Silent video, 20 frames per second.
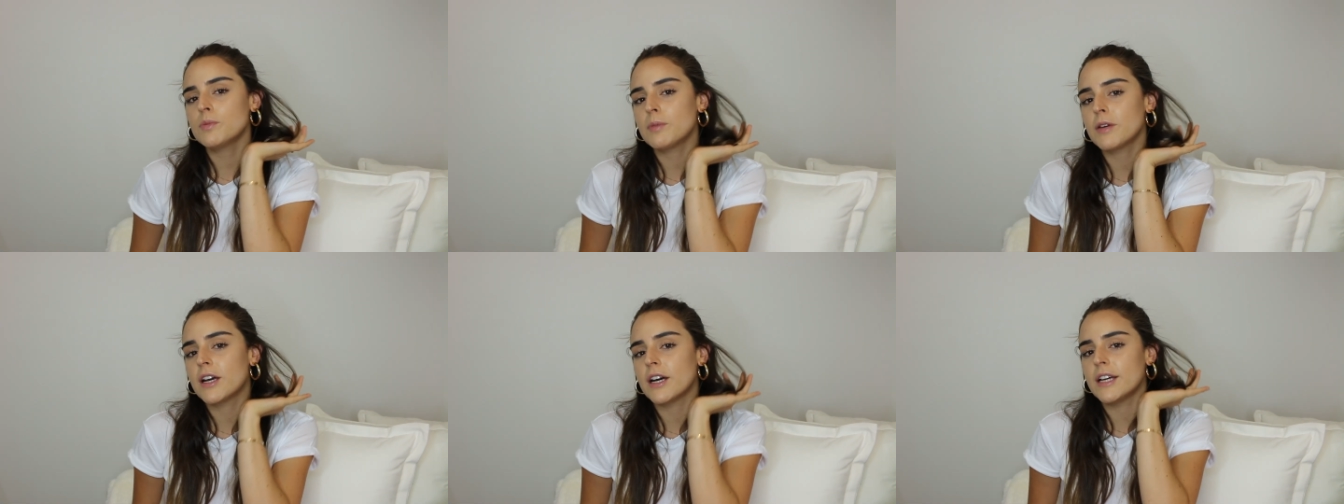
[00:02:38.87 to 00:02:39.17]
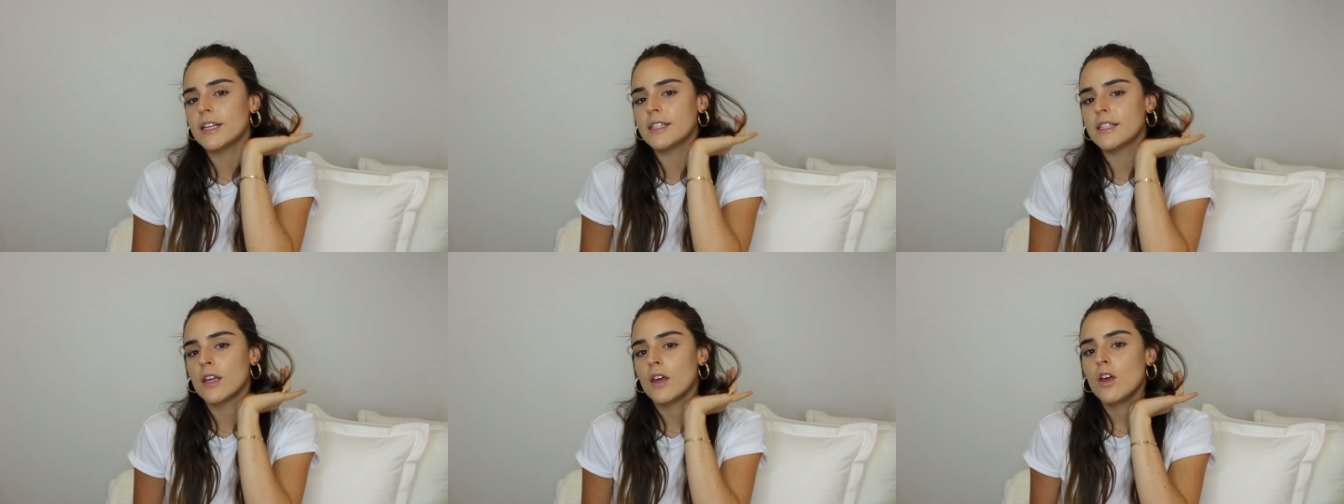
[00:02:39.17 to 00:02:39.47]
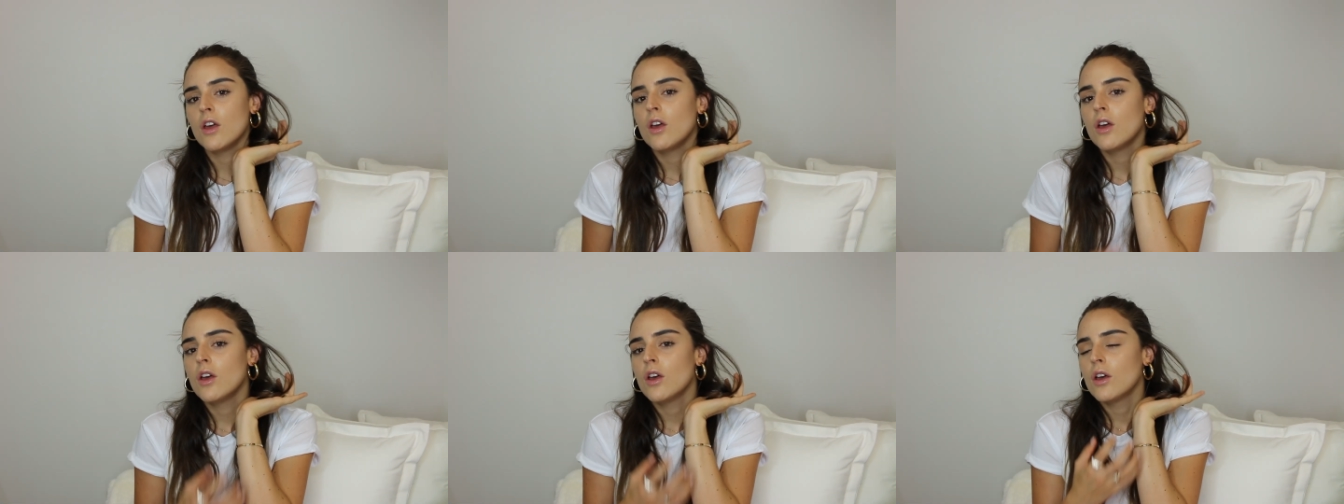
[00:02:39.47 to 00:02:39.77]
because
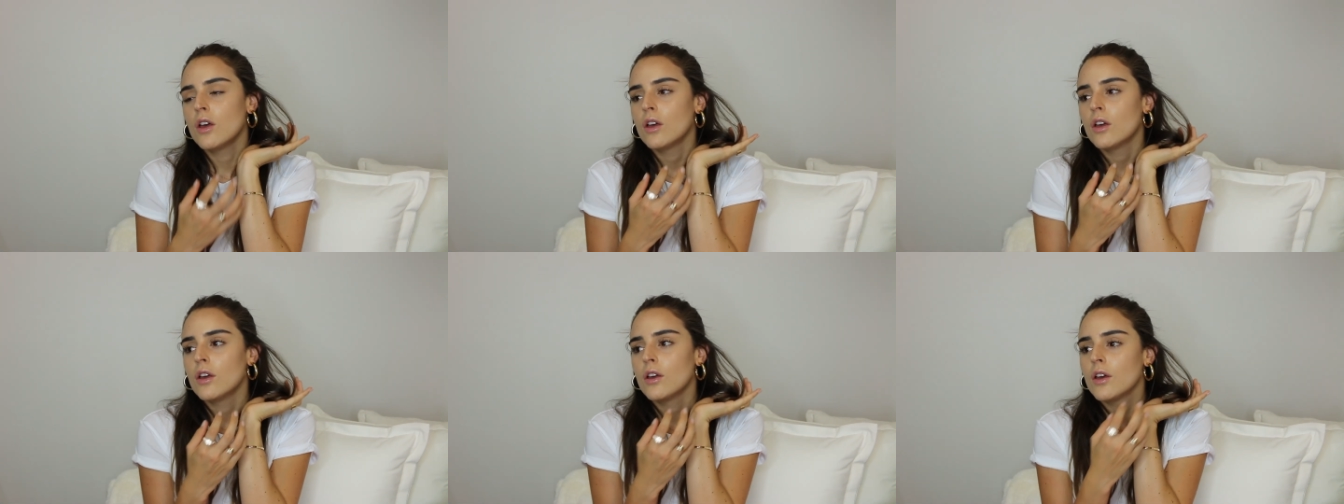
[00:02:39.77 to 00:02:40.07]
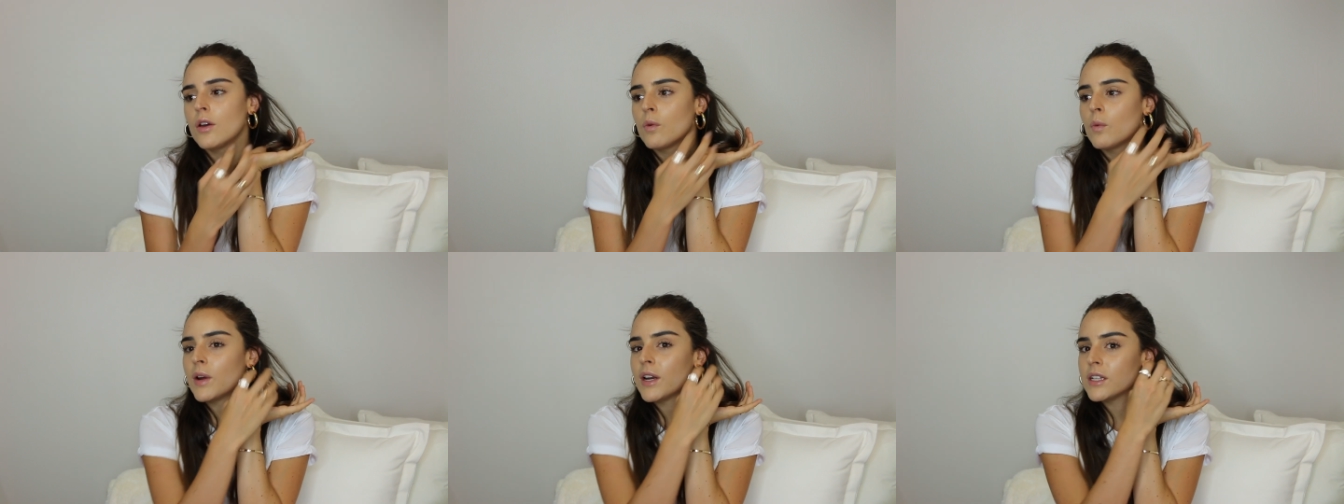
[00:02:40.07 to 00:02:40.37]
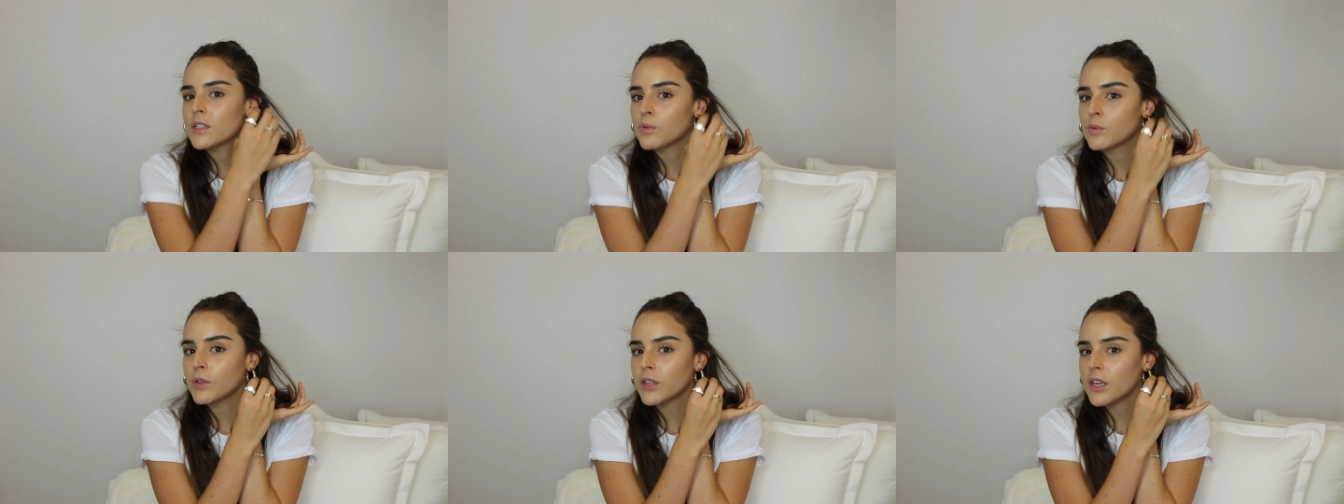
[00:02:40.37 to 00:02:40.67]
when
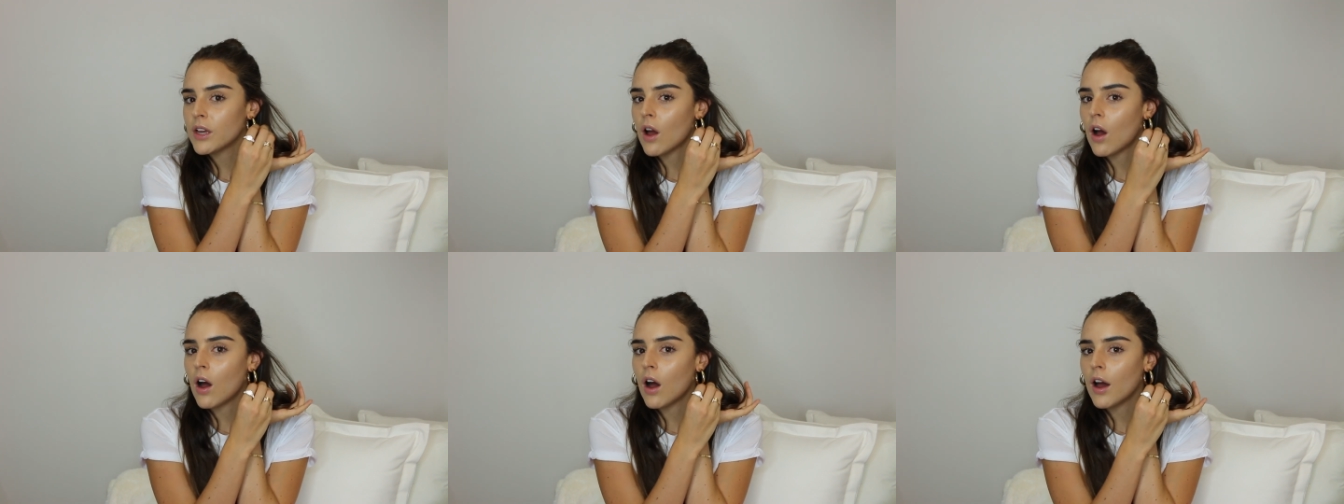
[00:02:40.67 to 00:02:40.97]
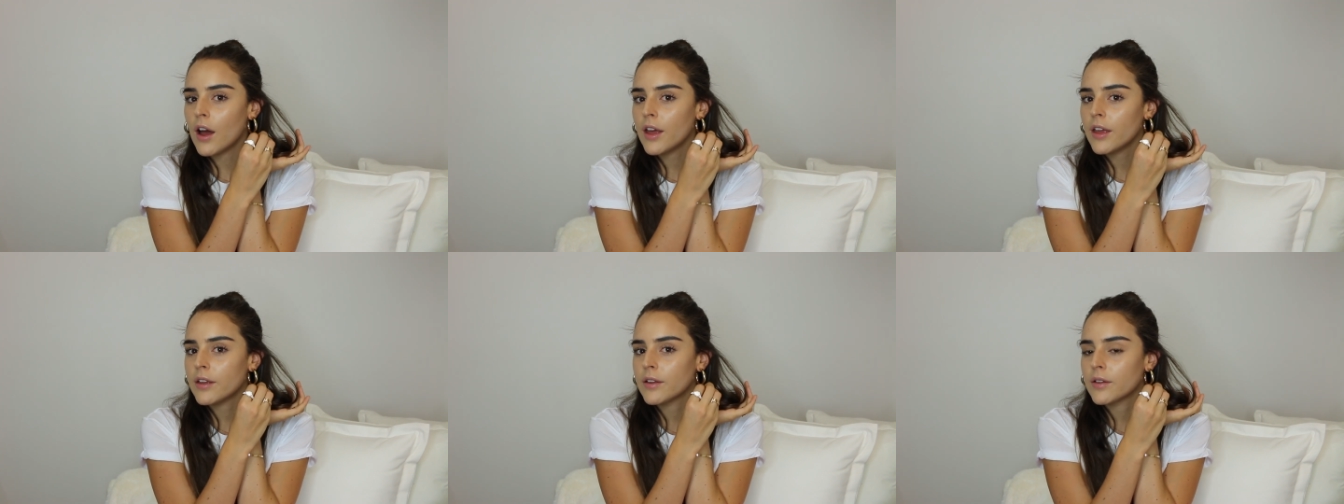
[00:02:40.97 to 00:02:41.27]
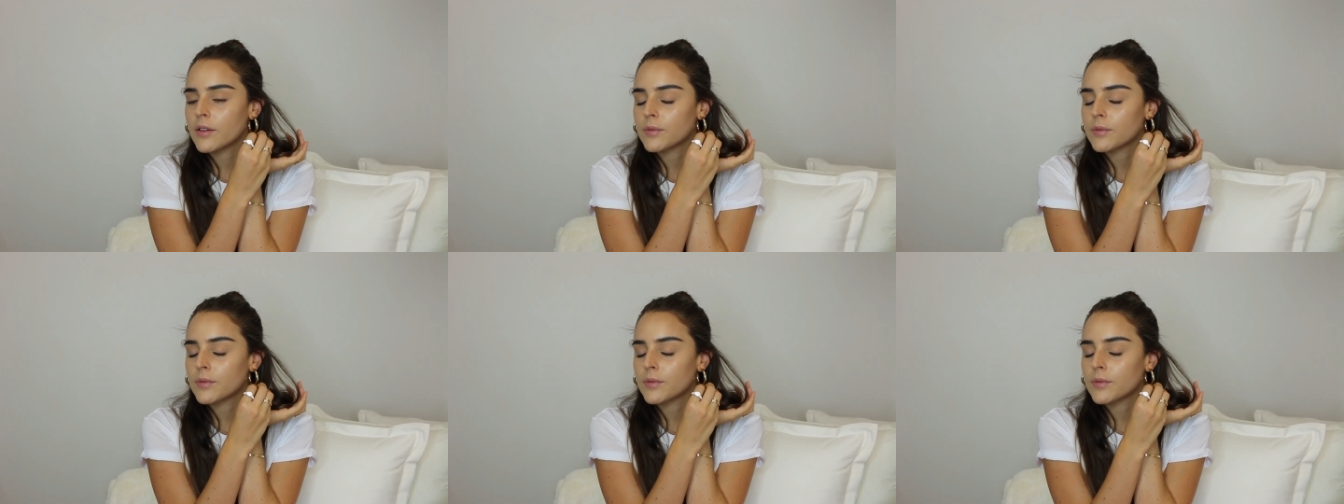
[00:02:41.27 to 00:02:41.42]
it's really hot